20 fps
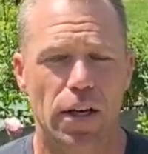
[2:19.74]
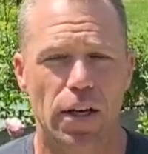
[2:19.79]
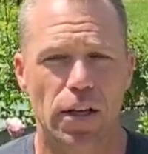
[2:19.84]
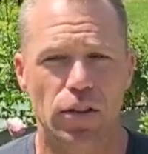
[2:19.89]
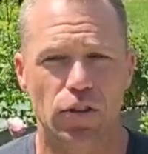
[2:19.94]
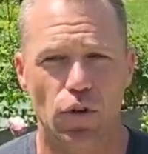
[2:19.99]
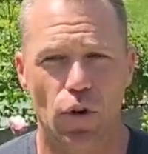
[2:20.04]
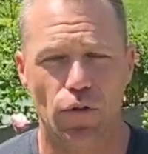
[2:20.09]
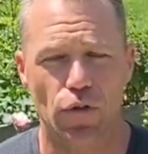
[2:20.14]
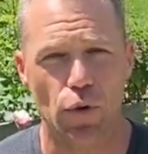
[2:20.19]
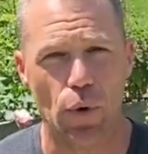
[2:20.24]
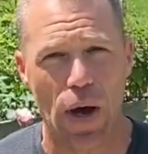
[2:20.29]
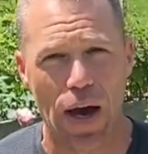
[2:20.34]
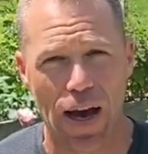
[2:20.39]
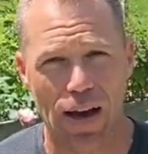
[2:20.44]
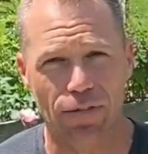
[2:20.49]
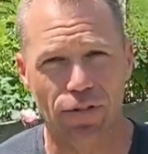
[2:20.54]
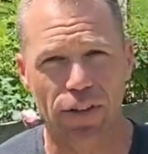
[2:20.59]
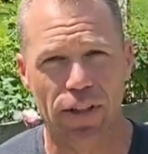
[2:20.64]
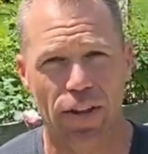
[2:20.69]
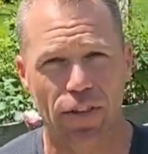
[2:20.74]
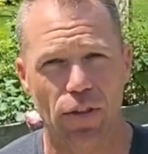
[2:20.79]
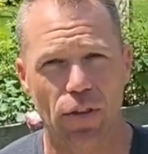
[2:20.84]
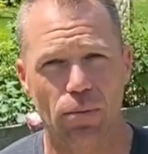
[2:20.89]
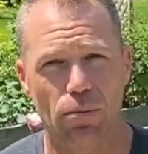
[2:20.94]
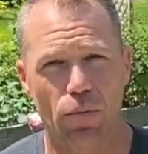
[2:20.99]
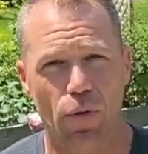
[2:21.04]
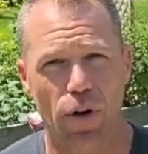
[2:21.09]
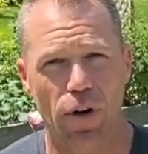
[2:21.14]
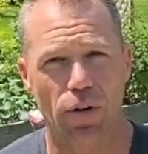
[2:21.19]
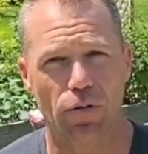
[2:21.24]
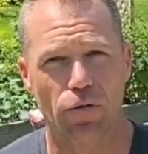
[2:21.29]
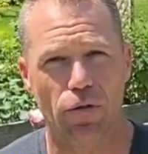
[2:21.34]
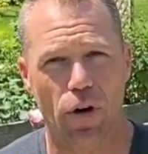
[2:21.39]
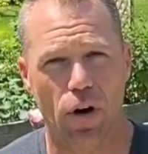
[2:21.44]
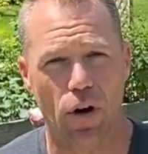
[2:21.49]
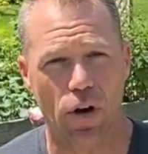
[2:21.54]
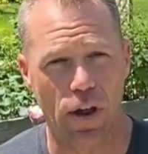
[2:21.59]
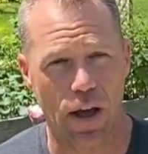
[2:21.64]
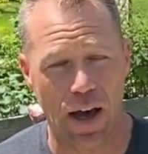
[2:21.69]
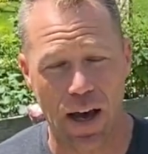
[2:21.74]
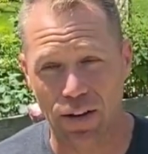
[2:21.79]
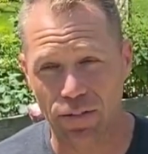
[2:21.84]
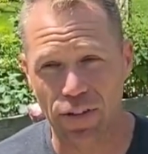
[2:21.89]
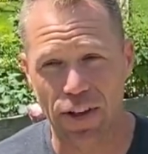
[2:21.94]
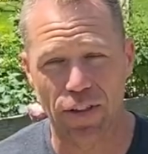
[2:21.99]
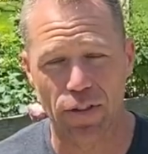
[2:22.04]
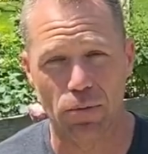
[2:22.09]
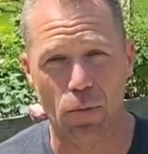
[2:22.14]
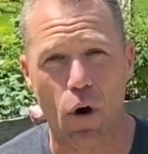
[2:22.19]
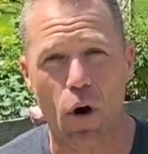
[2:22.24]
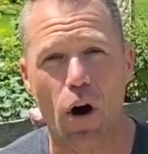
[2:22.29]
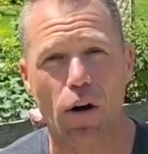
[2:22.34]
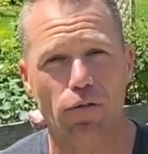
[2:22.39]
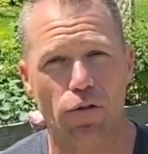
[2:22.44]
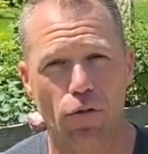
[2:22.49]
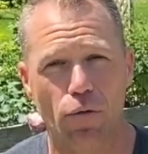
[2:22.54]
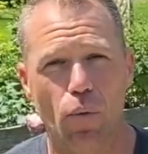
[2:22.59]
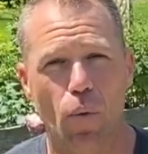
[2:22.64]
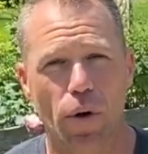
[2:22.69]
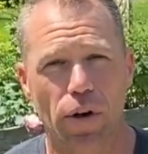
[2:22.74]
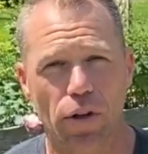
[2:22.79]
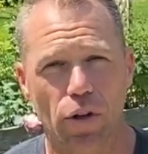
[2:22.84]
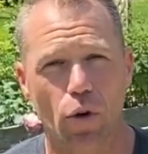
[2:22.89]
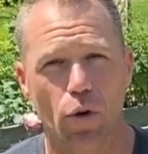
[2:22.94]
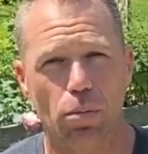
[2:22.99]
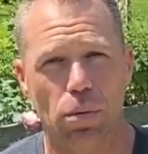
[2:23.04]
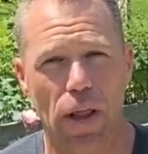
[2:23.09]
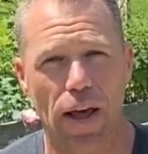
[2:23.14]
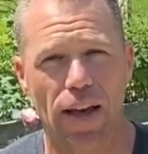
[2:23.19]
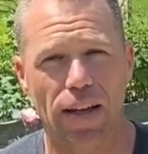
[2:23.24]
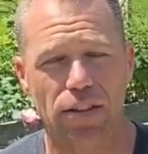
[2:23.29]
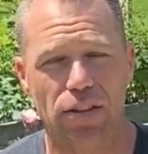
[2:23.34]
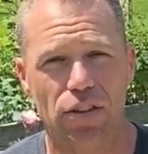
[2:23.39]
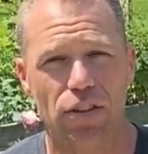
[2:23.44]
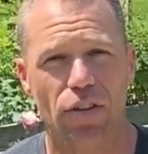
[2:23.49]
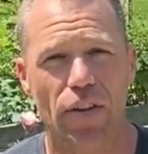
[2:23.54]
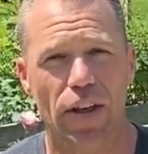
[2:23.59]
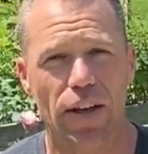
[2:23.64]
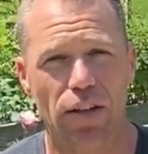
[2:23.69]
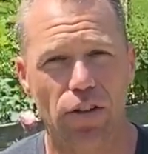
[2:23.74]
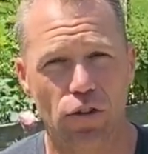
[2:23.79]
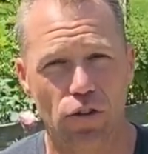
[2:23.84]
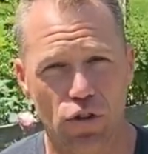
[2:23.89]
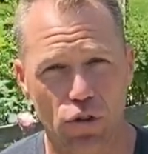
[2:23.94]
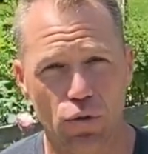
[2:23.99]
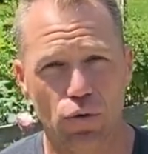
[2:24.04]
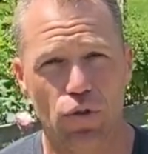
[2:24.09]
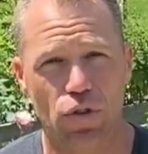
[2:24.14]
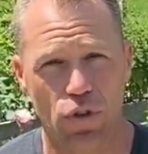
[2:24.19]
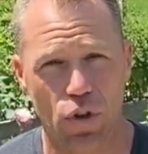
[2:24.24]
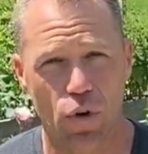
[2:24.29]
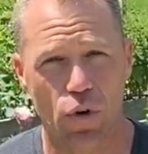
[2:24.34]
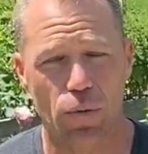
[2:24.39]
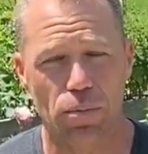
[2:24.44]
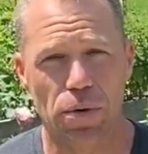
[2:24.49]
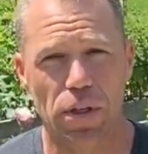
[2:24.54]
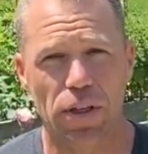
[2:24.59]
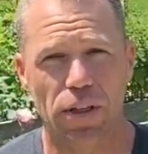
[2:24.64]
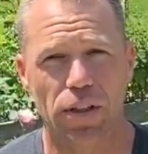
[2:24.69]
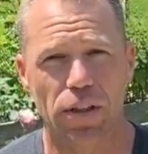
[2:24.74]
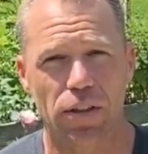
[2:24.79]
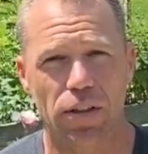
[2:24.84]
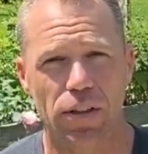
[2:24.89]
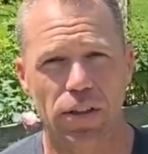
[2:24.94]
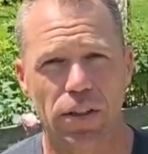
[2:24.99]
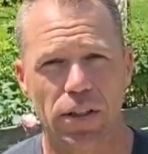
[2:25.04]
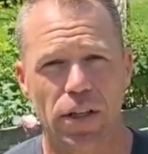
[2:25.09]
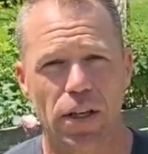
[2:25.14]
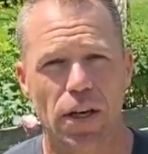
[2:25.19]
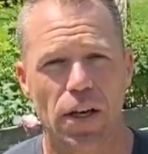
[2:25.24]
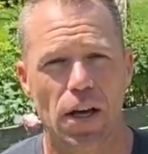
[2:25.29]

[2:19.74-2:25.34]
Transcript: So if you have to get them off of one of your plants, then do so immediately.